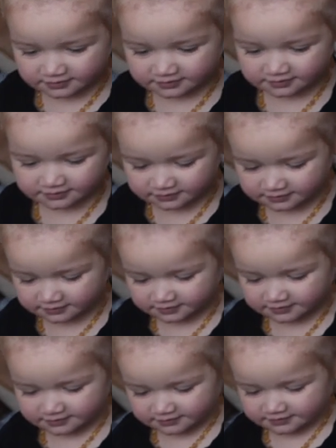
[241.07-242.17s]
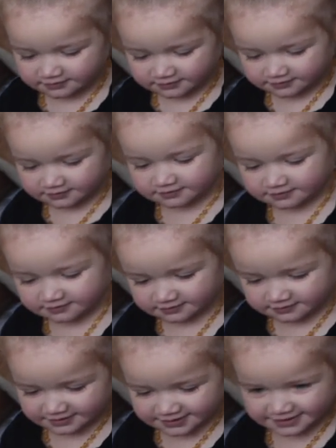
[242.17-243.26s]

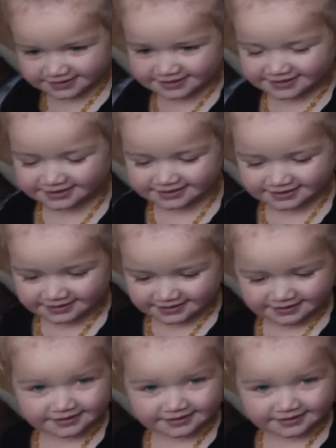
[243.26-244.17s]
(not speaking)